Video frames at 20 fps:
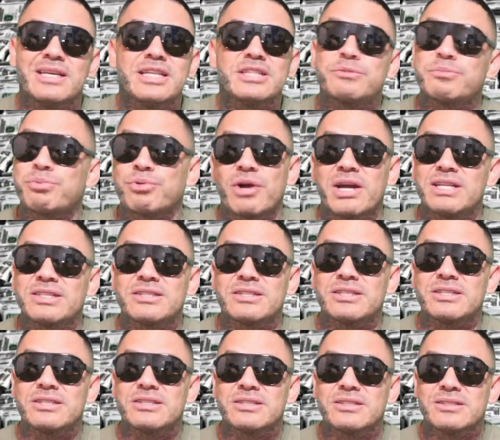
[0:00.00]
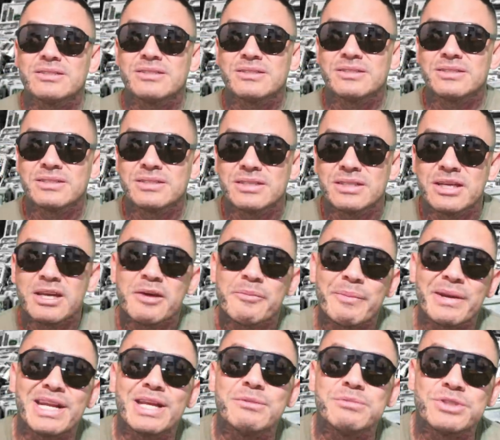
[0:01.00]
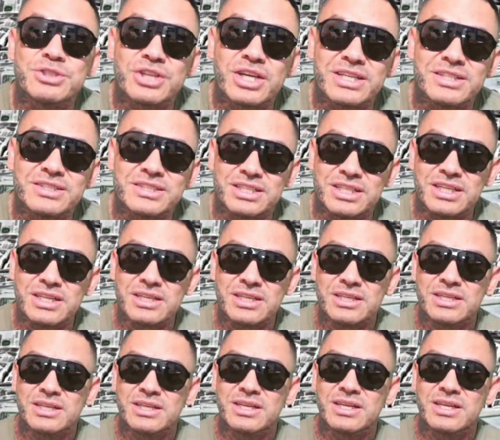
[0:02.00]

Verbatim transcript: It's priceless. My name's JC.